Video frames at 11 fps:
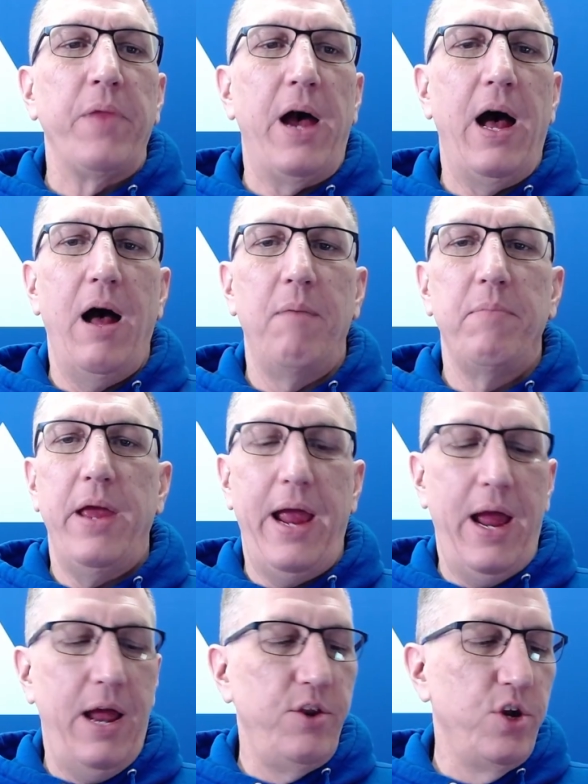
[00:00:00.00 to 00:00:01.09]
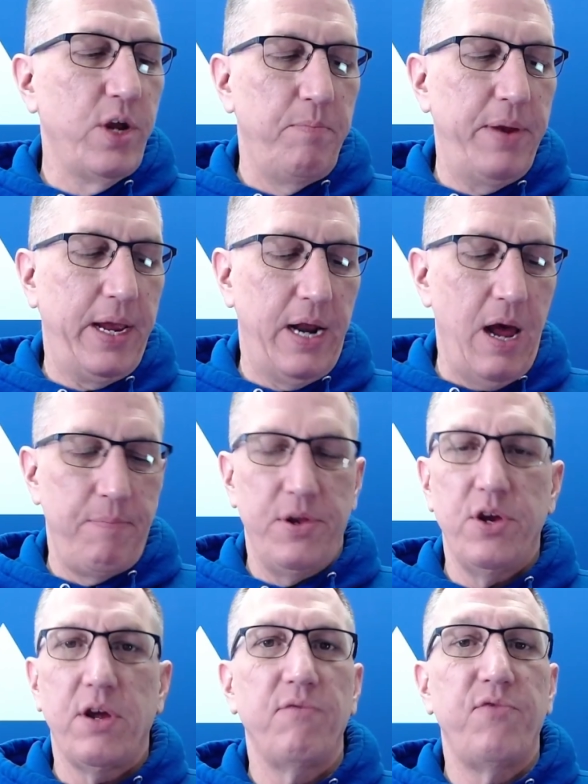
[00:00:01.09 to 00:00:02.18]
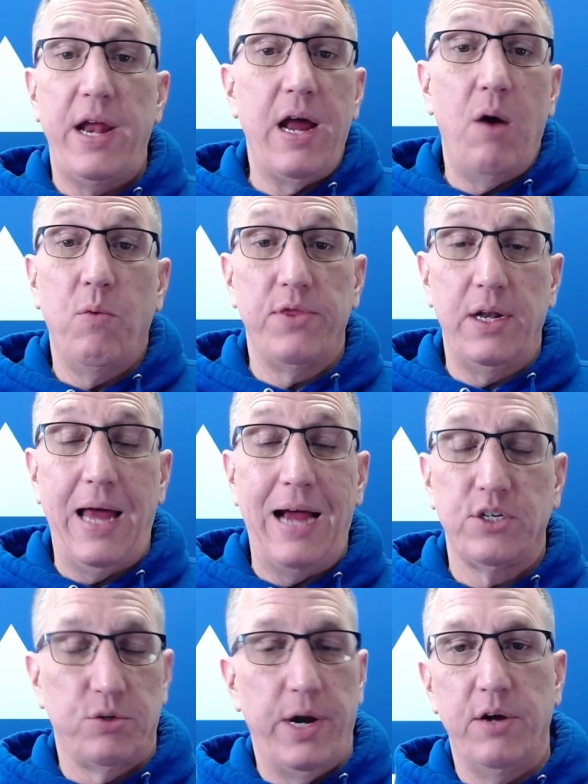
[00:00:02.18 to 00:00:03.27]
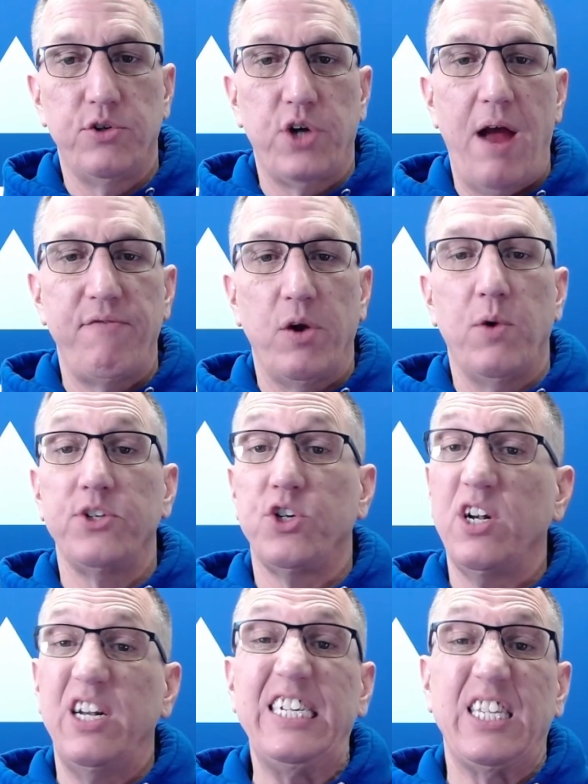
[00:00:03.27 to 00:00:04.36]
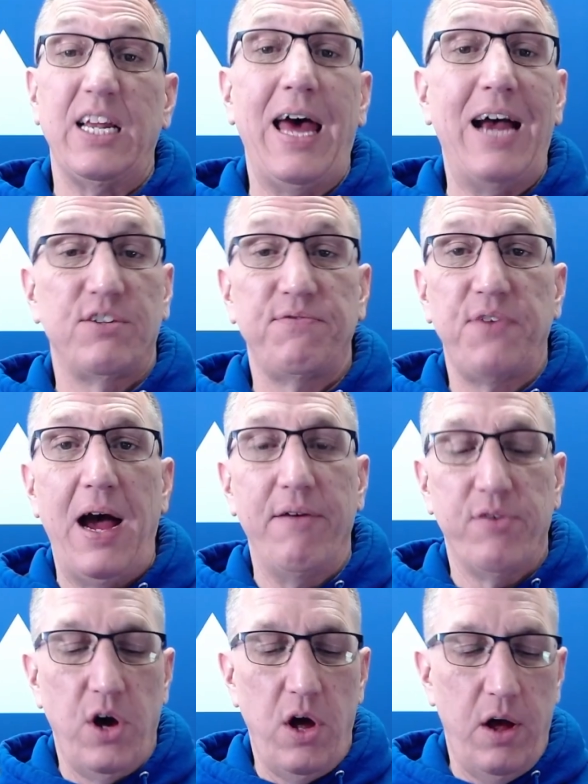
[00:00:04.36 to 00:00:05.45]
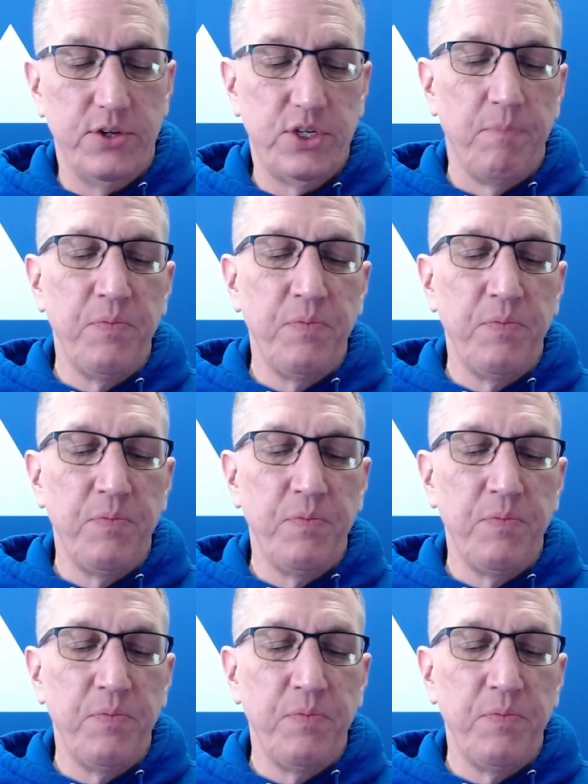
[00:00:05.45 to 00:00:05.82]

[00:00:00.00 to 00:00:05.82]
um, and you can pick it up and you can find out what the last radio traffic was, or at least the last five calls.